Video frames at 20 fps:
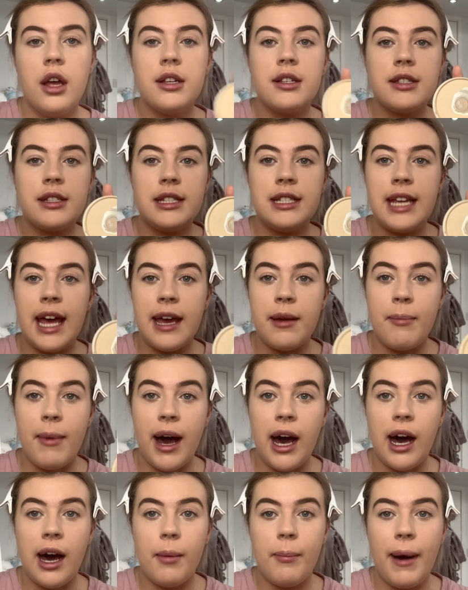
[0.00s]
Stay
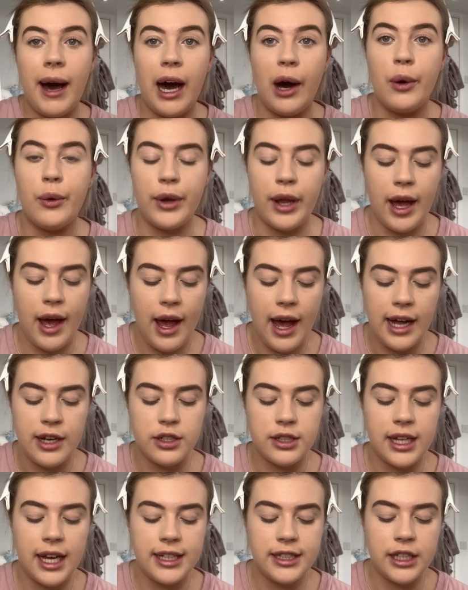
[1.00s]
Matte powder. I
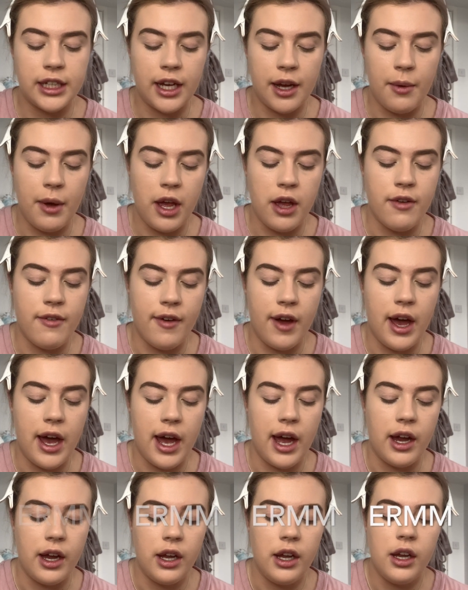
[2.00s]
just like to go
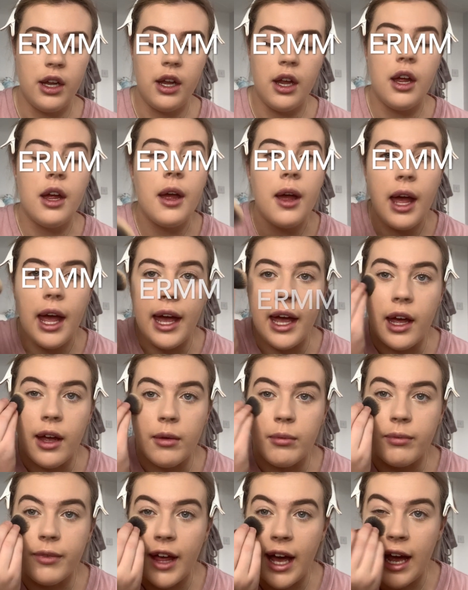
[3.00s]
over
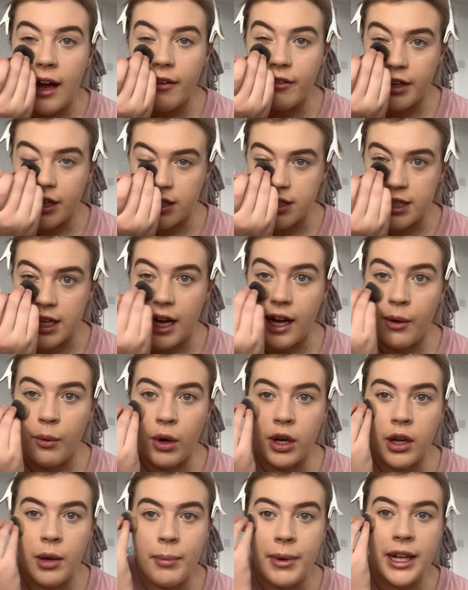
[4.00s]
the areas that I
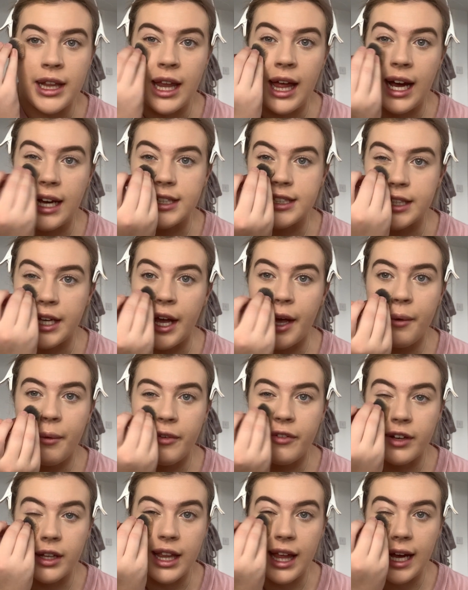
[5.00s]
want a bit lighter
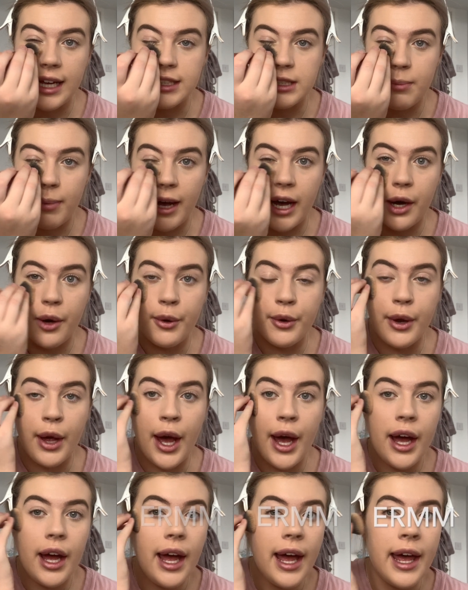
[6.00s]
with a lighter
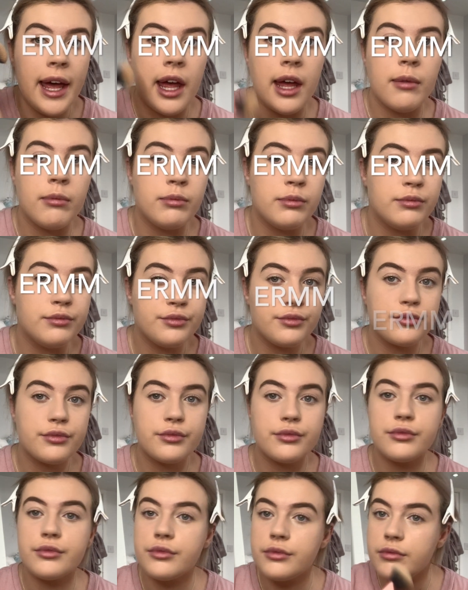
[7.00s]
powder.
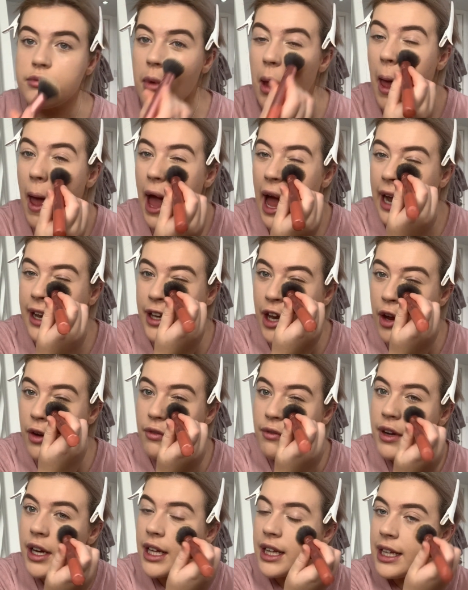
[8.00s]
I
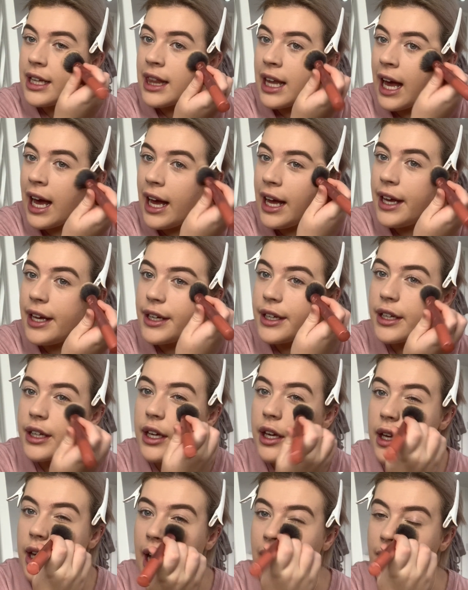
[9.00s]
don't really like
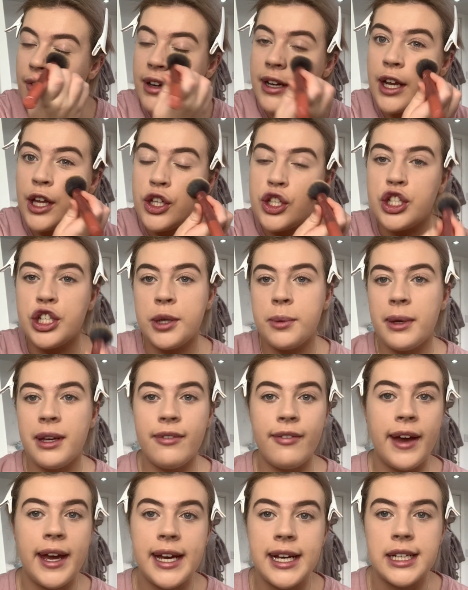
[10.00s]
having a dewy
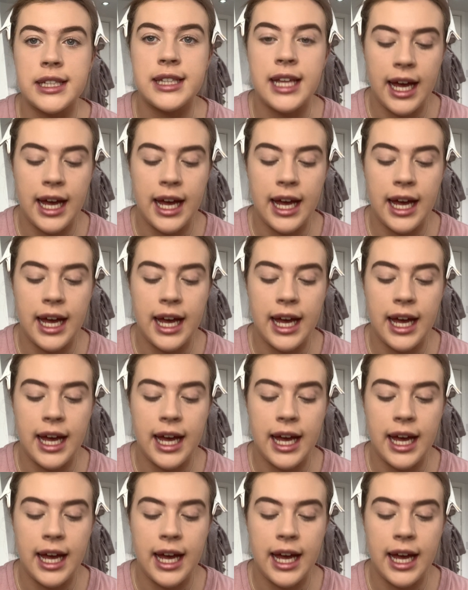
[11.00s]
face.